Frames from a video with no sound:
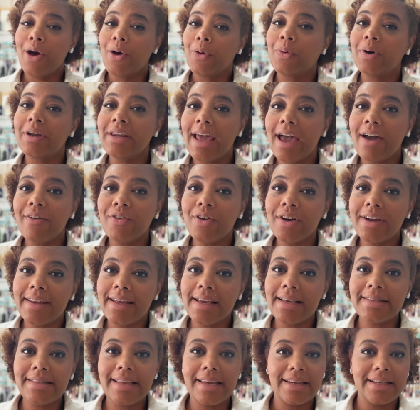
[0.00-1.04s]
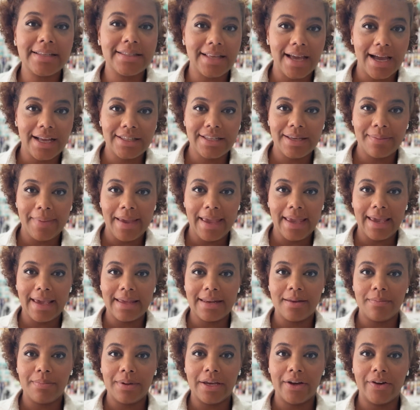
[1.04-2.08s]
whenever it is they decide to make
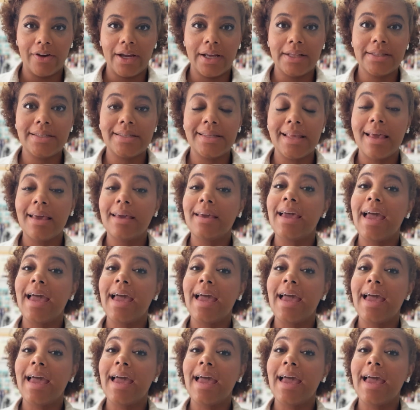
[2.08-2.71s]
an appearance.